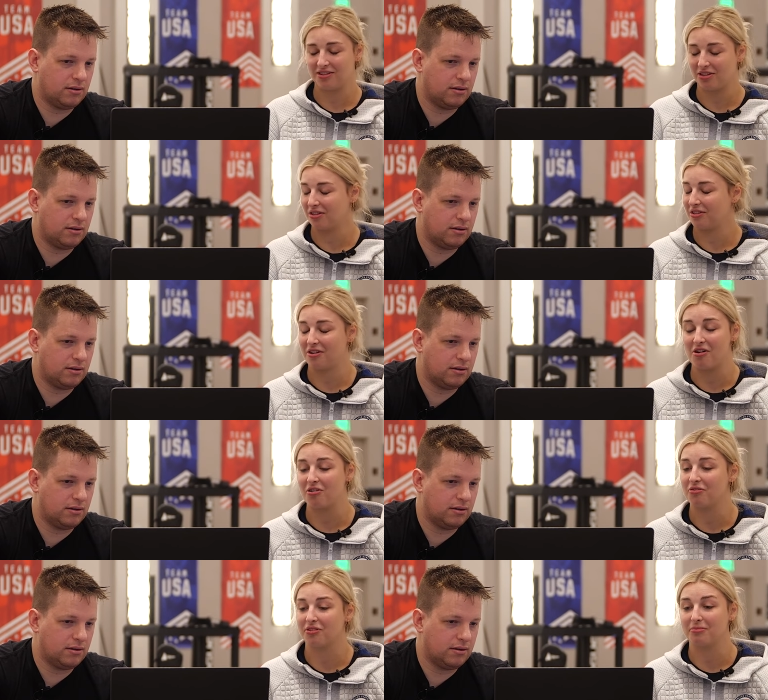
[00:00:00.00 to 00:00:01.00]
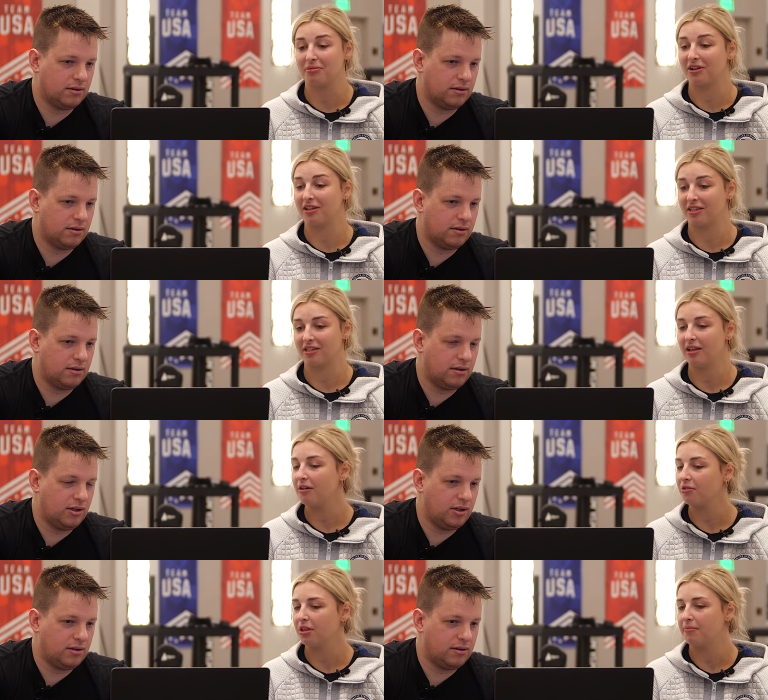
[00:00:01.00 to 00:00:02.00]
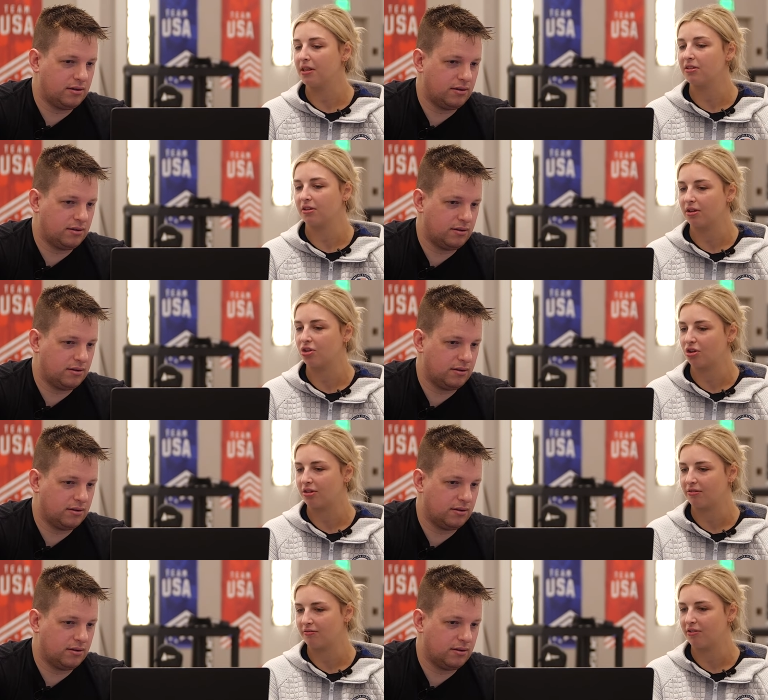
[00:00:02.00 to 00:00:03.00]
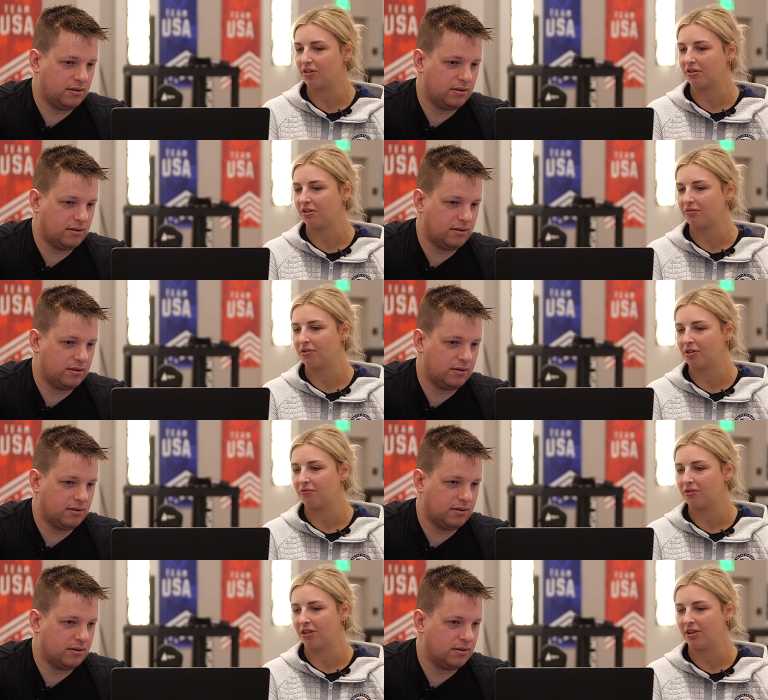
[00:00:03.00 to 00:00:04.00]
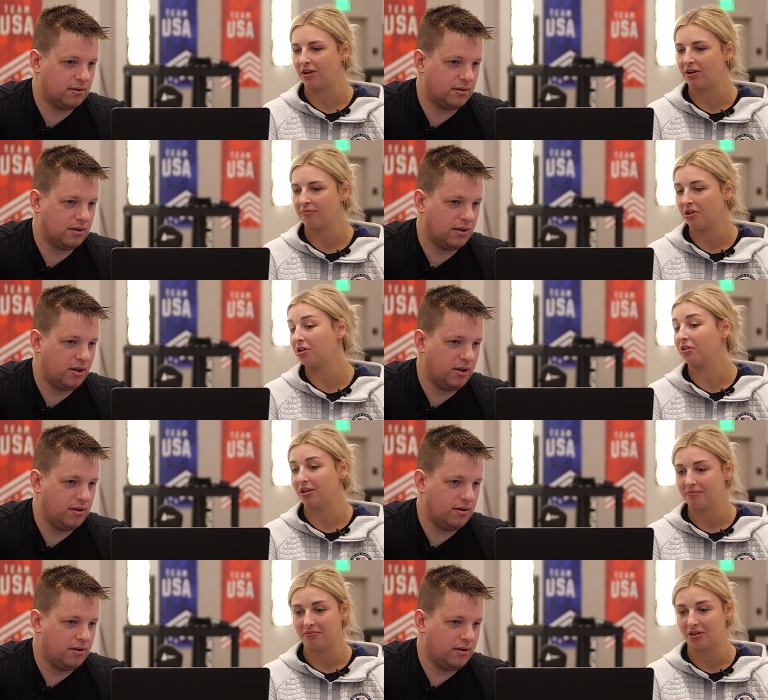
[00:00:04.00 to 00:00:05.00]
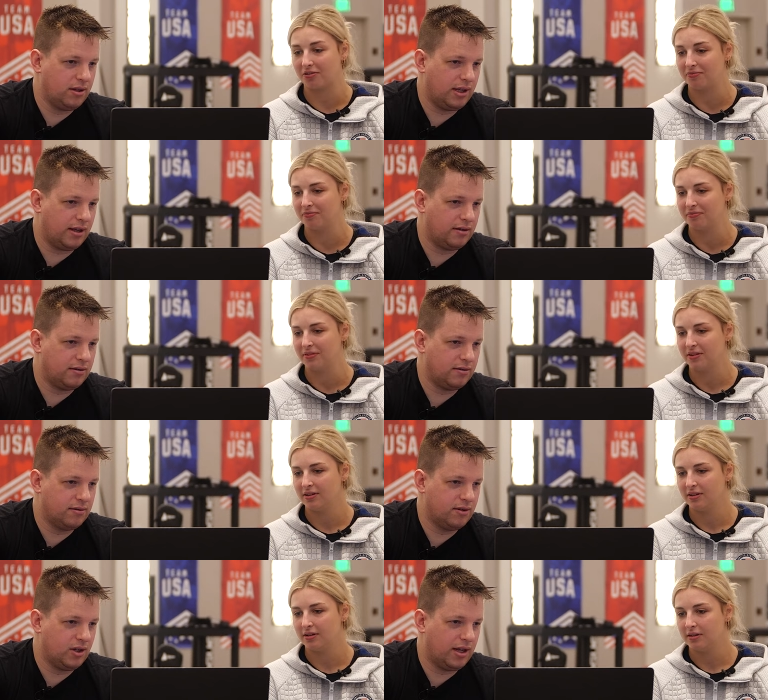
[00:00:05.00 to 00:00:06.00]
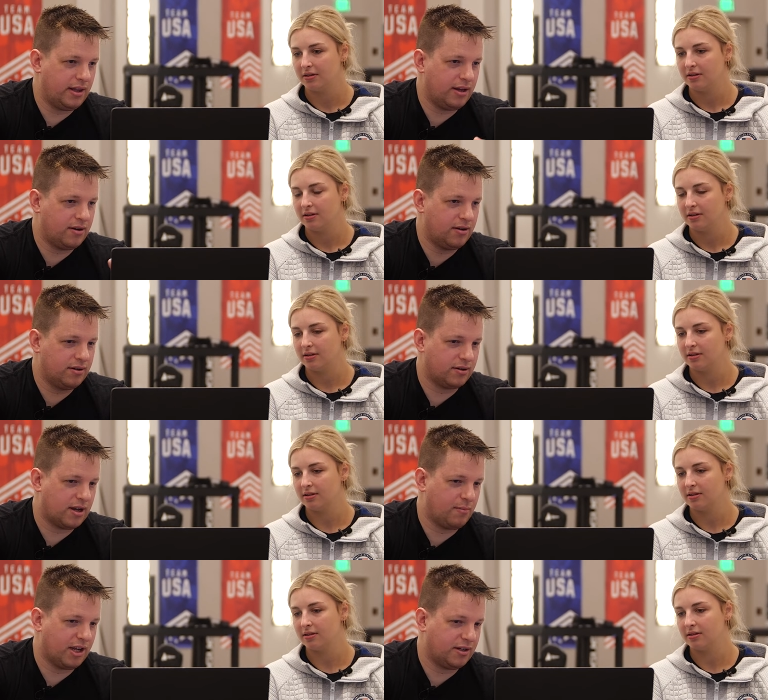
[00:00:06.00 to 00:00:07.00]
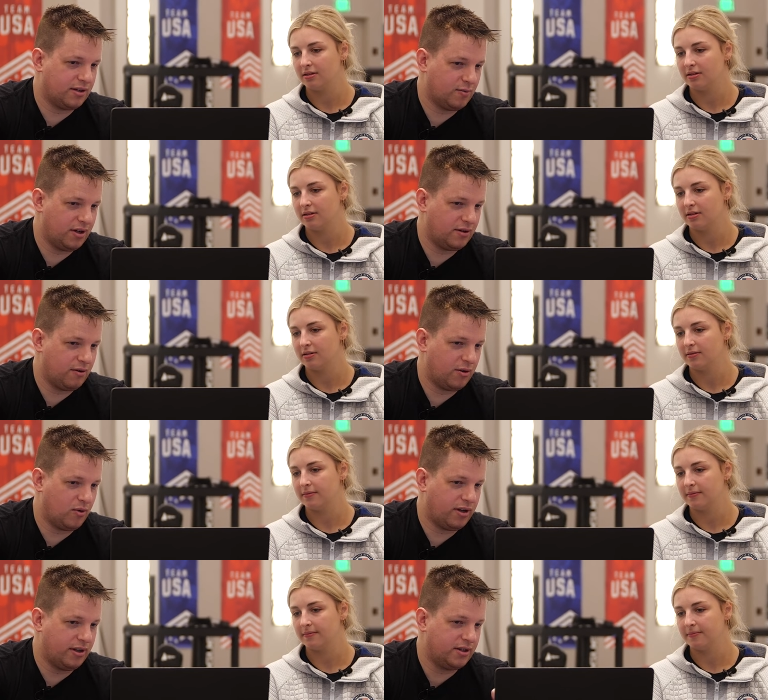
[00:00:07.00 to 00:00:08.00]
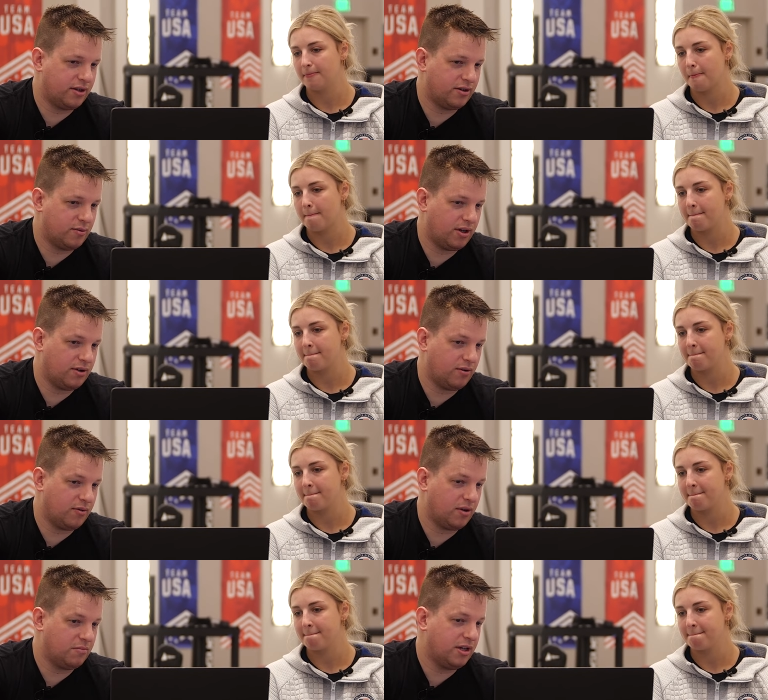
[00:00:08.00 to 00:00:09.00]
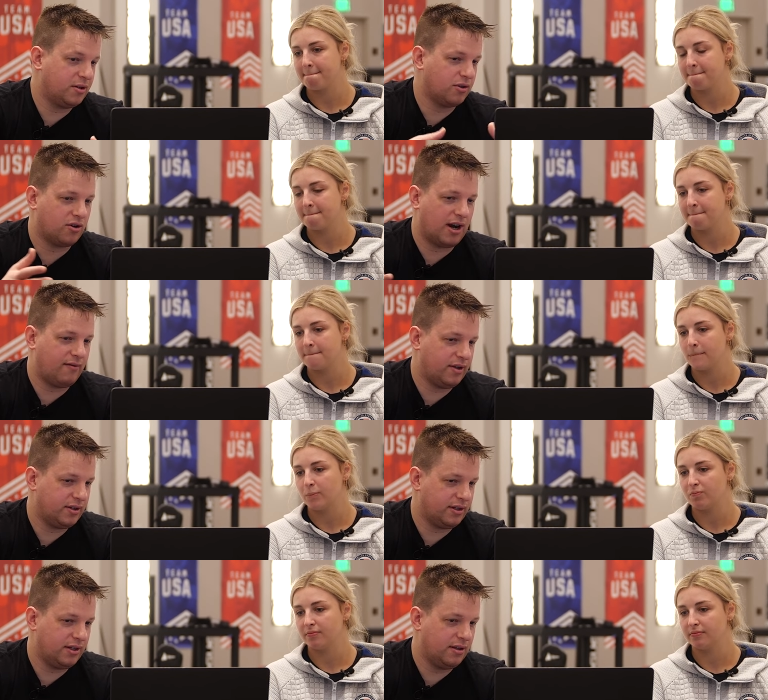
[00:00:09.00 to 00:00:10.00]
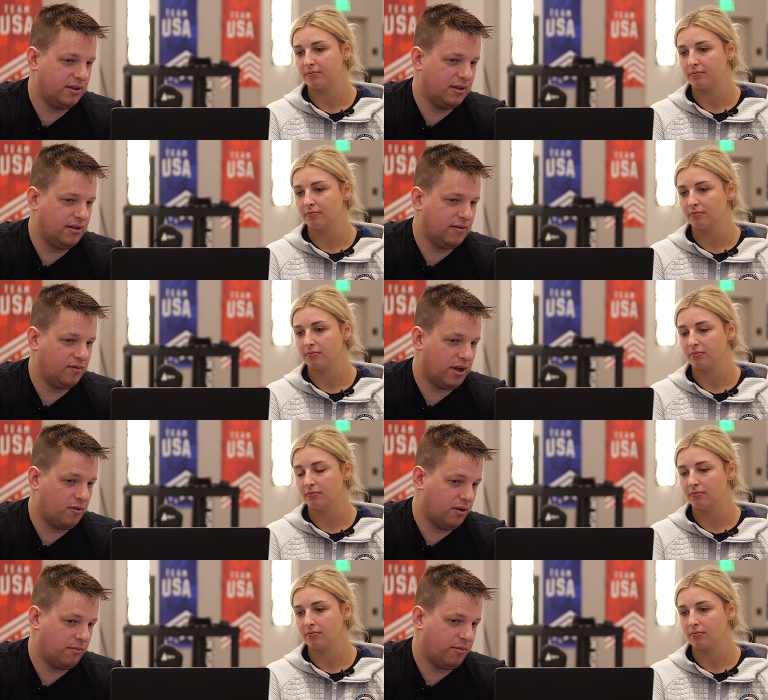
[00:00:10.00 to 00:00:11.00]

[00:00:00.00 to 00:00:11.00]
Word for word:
Speaker 1: just all over the place. Not really mentally, just physically wasn't really there, clearly. So
Speaker 2: yeah. And then, so coming into twenty twenty-one, these are your twenty twenty-one meets, which are obviously lower,